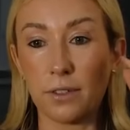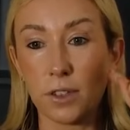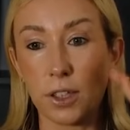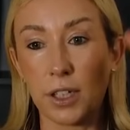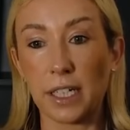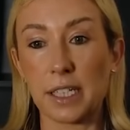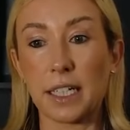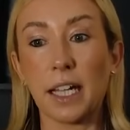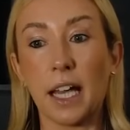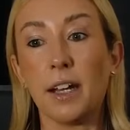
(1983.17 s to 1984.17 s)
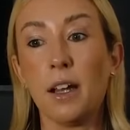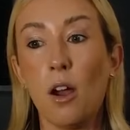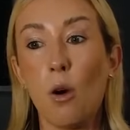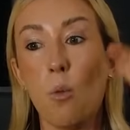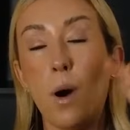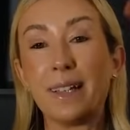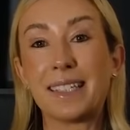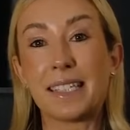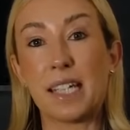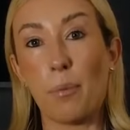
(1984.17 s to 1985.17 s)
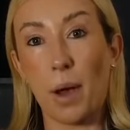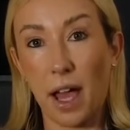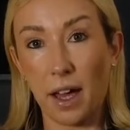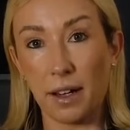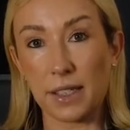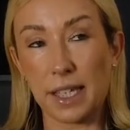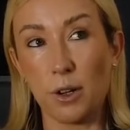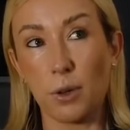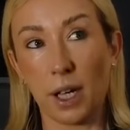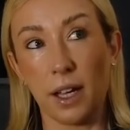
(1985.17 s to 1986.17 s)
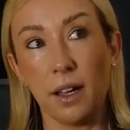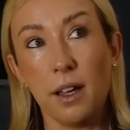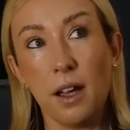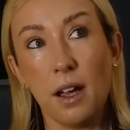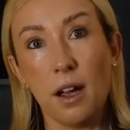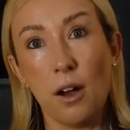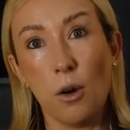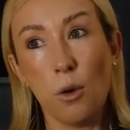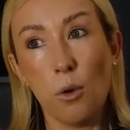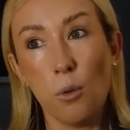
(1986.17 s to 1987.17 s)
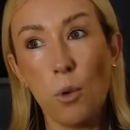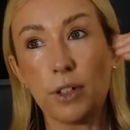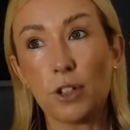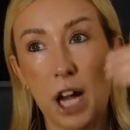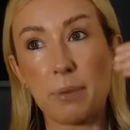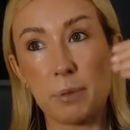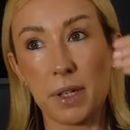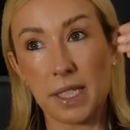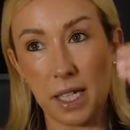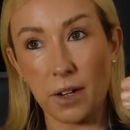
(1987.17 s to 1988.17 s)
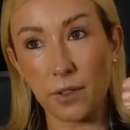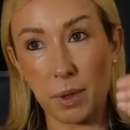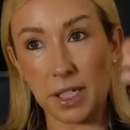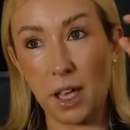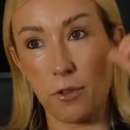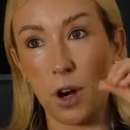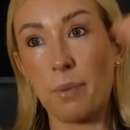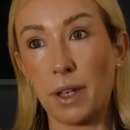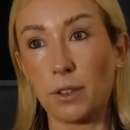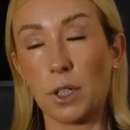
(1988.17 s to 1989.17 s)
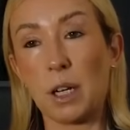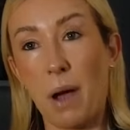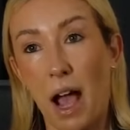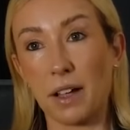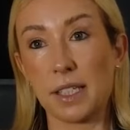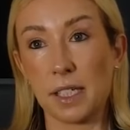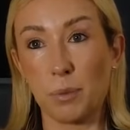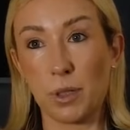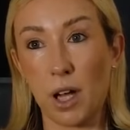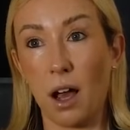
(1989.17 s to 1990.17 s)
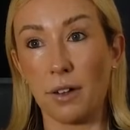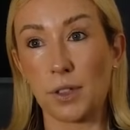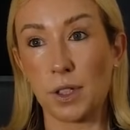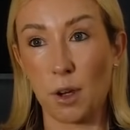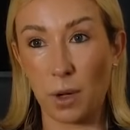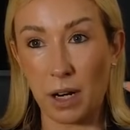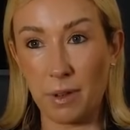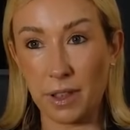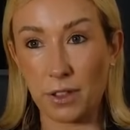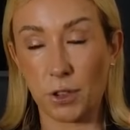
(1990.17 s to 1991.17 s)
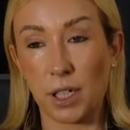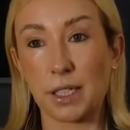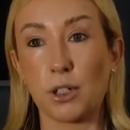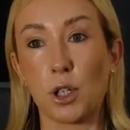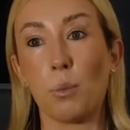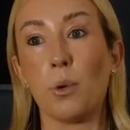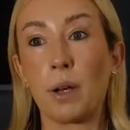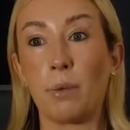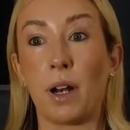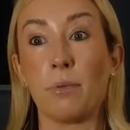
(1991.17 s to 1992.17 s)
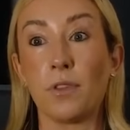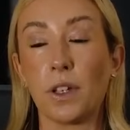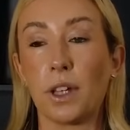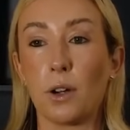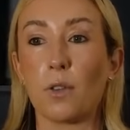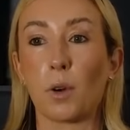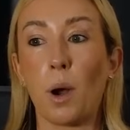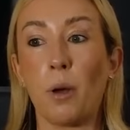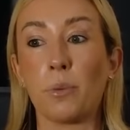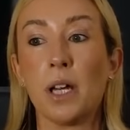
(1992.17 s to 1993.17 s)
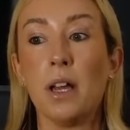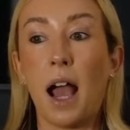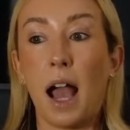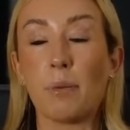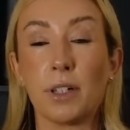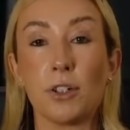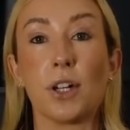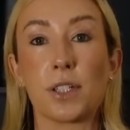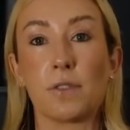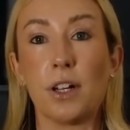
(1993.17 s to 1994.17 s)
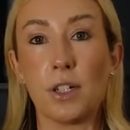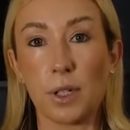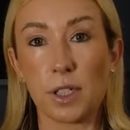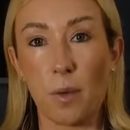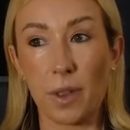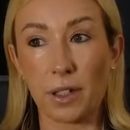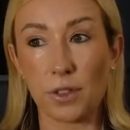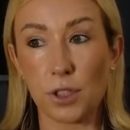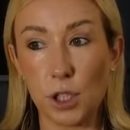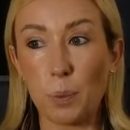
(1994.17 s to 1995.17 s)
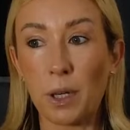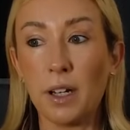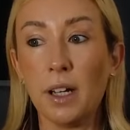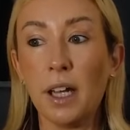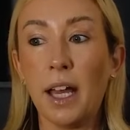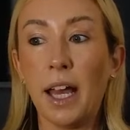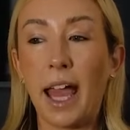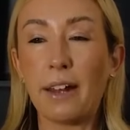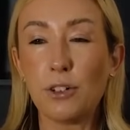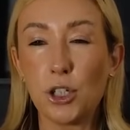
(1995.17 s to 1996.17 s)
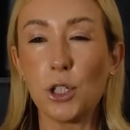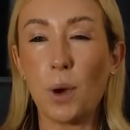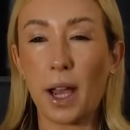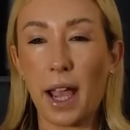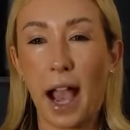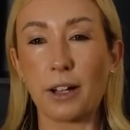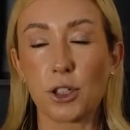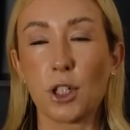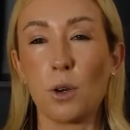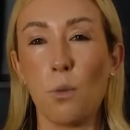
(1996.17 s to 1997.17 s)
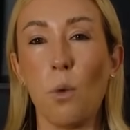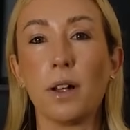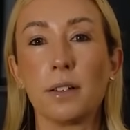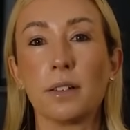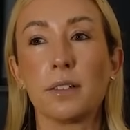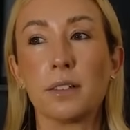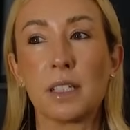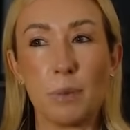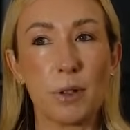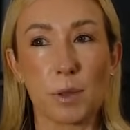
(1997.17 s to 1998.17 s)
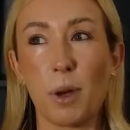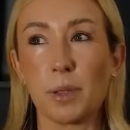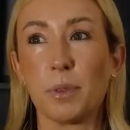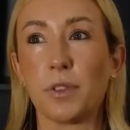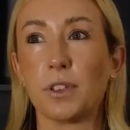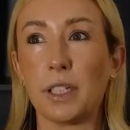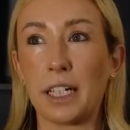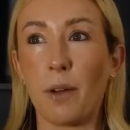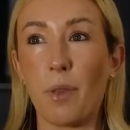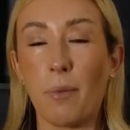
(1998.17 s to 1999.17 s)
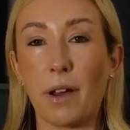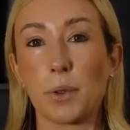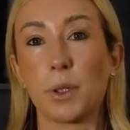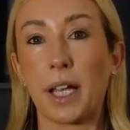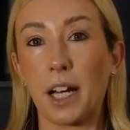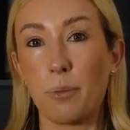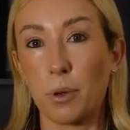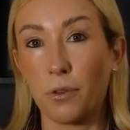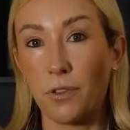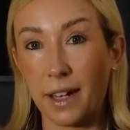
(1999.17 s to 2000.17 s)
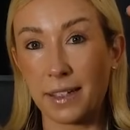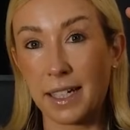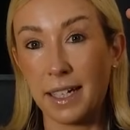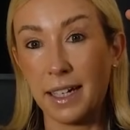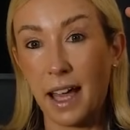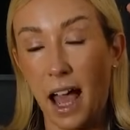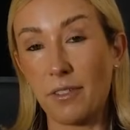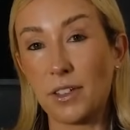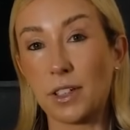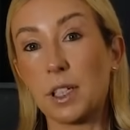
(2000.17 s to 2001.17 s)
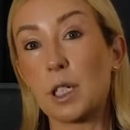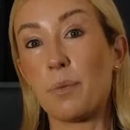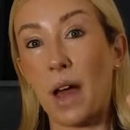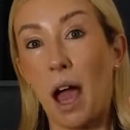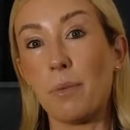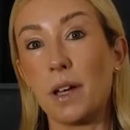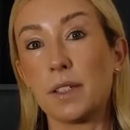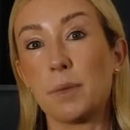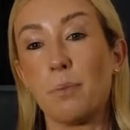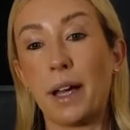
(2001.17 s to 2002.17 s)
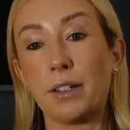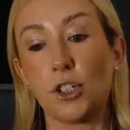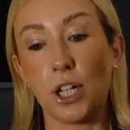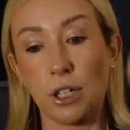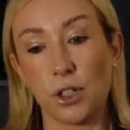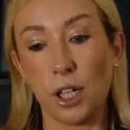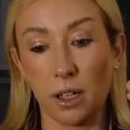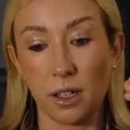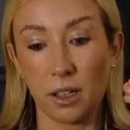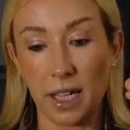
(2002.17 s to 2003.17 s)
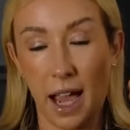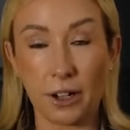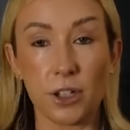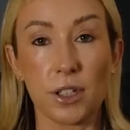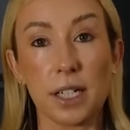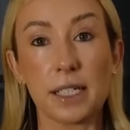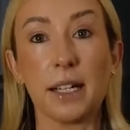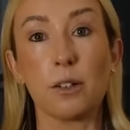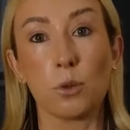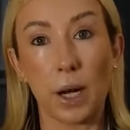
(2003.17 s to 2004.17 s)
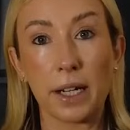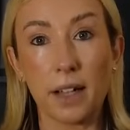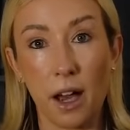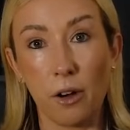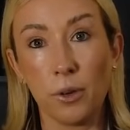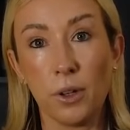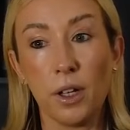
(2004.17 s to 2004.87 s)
of learning to get one step ahead and say, okay, what traps am I setting for myself where I'm then going to pass this baton so that when I'm in this transition point, when I'm feeling overwhelmed, I'm going to justify doing something stupid? And do I actually want to be responsible for cleaning up that mess? Or can I prevent having to clean up that mess by changing the action that I take right now?